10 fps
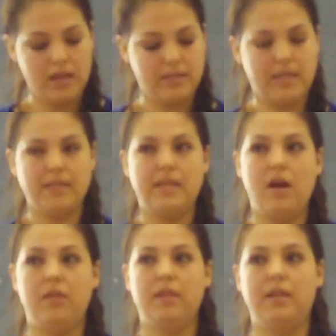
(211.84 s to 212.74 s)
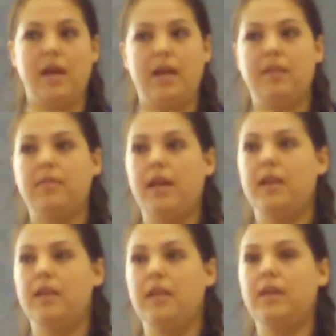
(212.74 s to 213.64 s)
it says that on the night
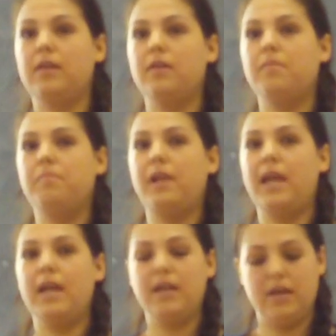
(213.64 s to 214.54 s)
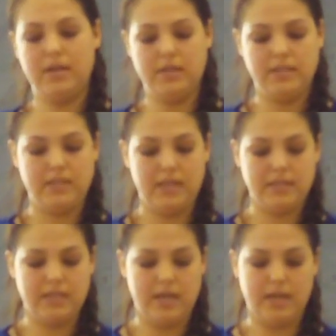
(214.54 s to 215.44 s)
that Nick played a
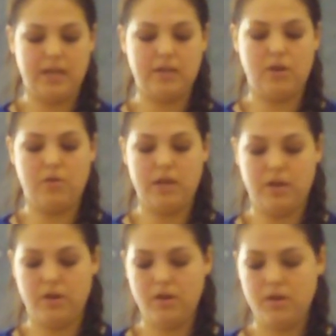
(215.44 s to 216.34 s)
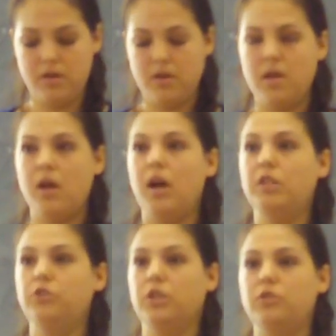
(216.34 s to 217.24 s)
6-inning no-hitter, a
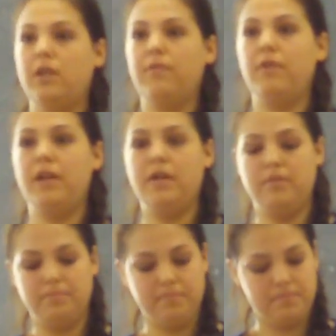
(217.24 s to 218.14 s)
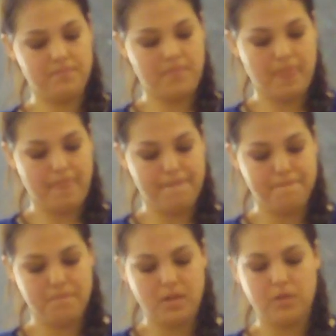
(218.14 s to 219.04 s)
drunk driver hit him.
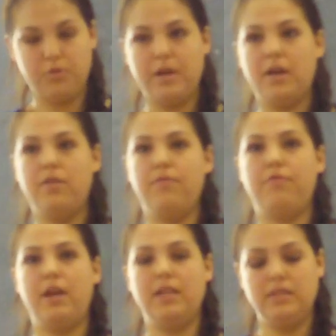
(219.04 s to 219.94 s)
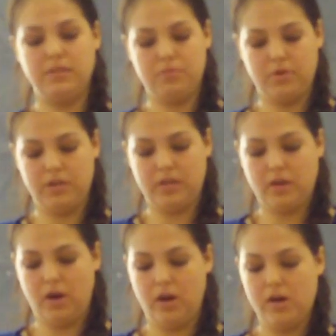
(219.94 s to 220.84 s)
3 other friends were in the
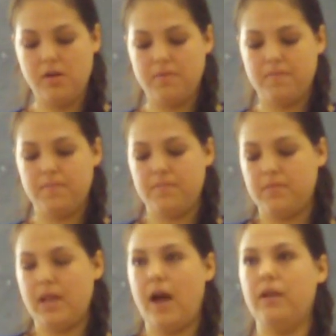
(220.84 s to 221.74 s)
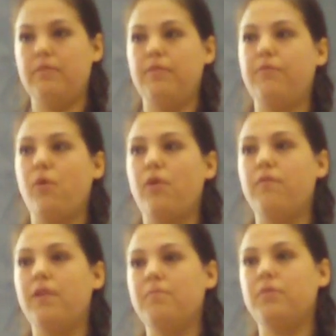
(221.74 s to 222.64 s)
car. Out of the 4
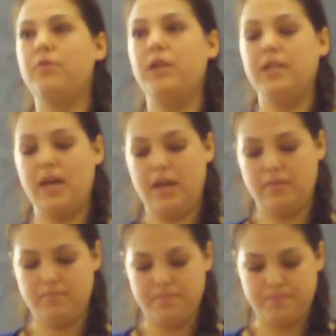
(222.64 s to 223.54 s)
of them, 3 died.